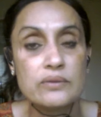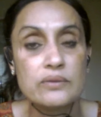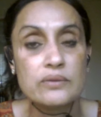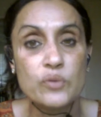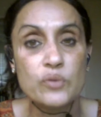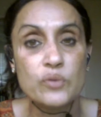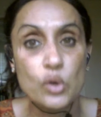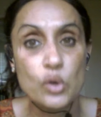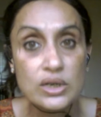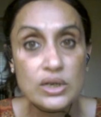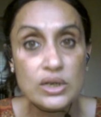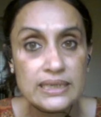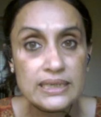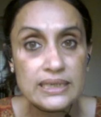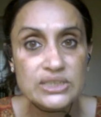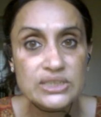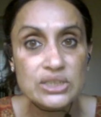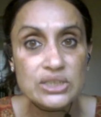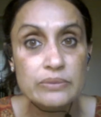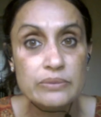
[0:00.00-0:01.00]
focus
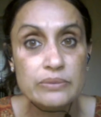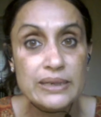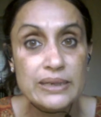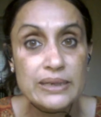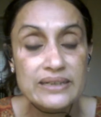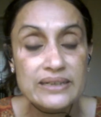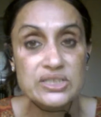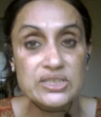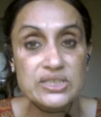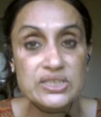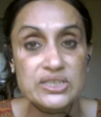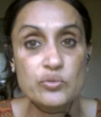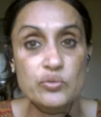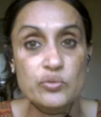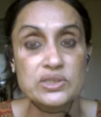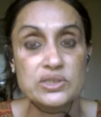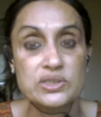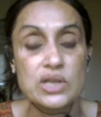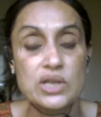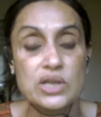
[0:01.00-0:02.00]
attention meditations
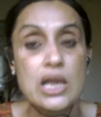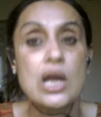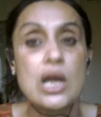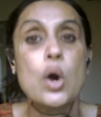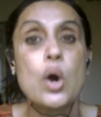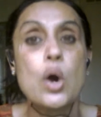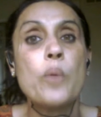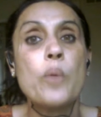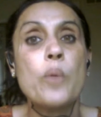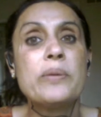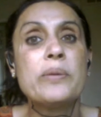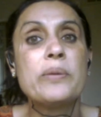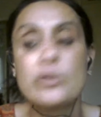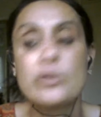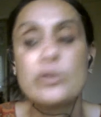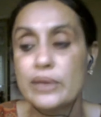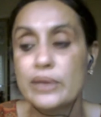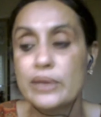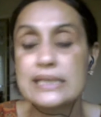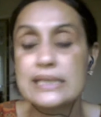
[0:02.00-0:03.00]
first. Open
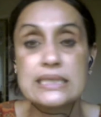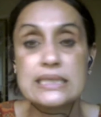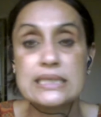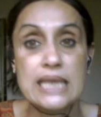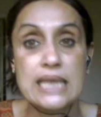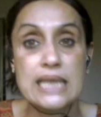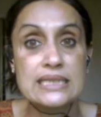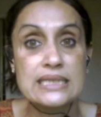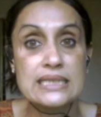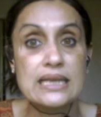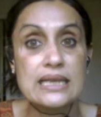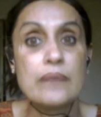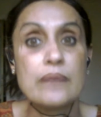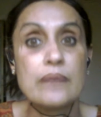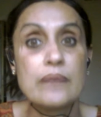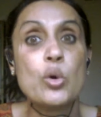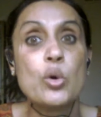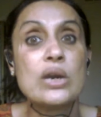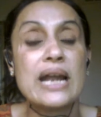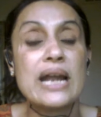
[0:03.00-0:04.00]
awareness is a
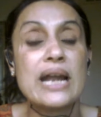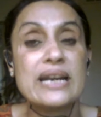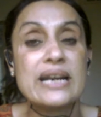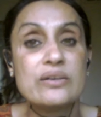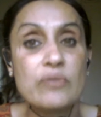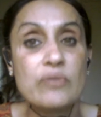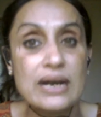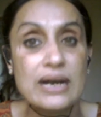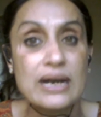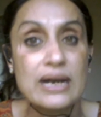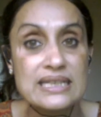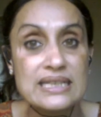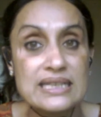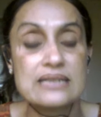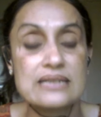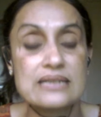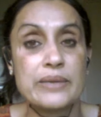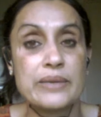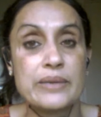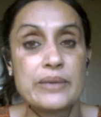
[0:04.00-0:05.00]
more advanced
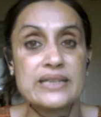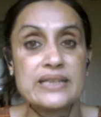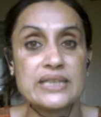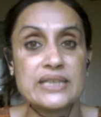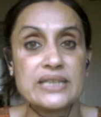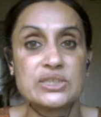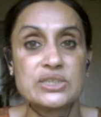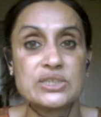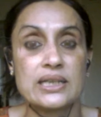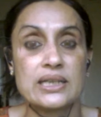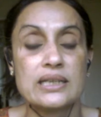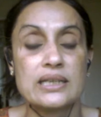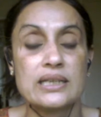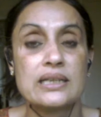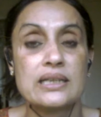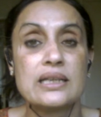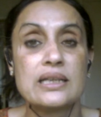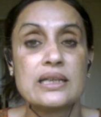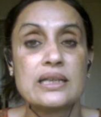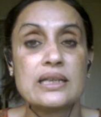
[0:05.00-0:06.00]
meditation.
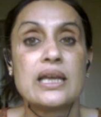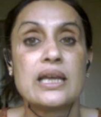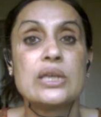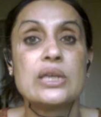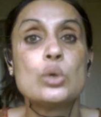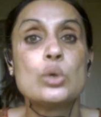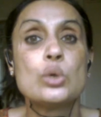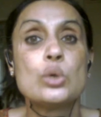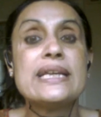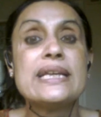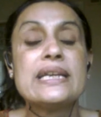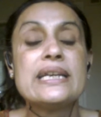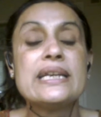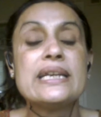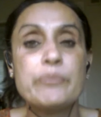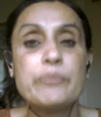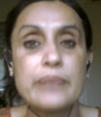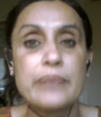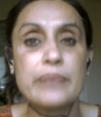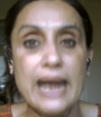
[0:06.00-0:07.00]
You need
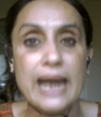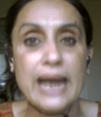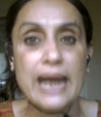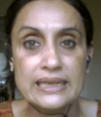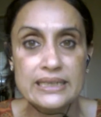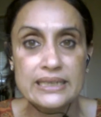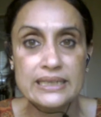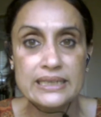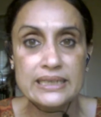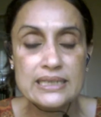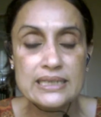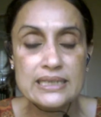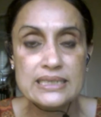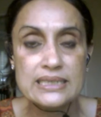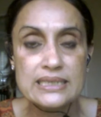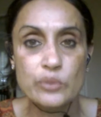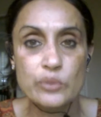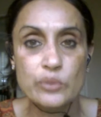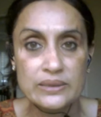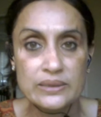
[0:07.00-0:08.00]
practice
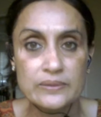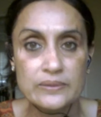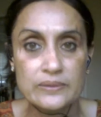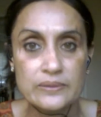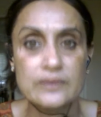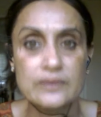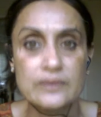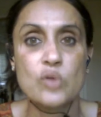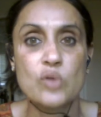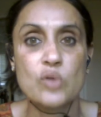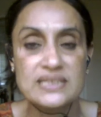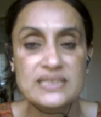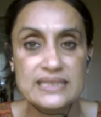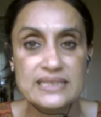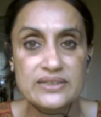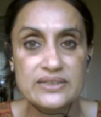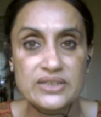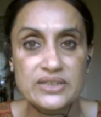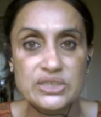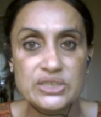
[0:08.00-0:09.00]
with
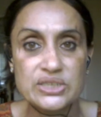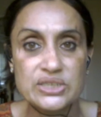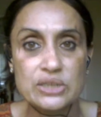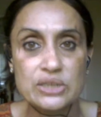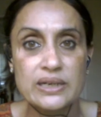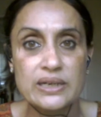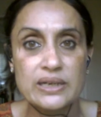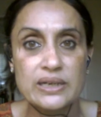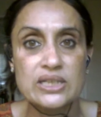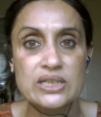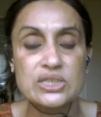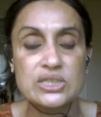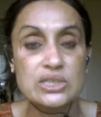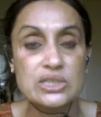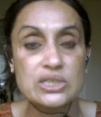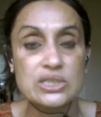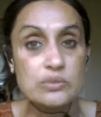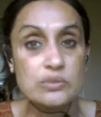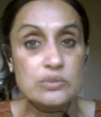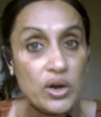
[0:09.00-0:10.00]
concentration meditations,
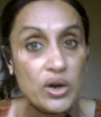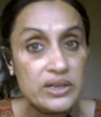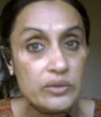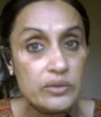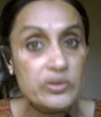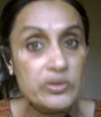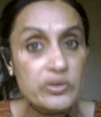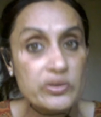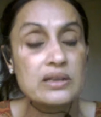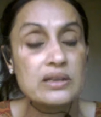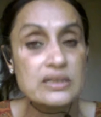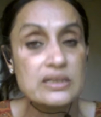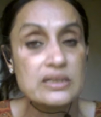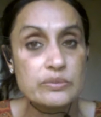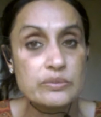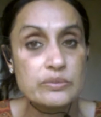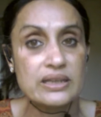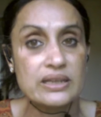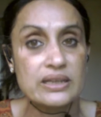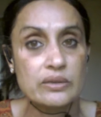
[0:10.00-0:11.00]
body awareness,
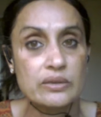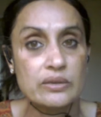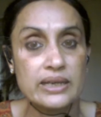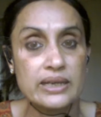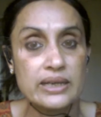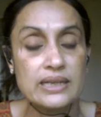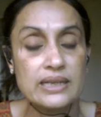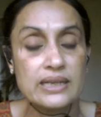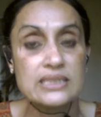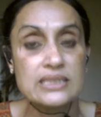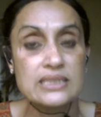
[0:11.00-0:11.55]
breath awareness,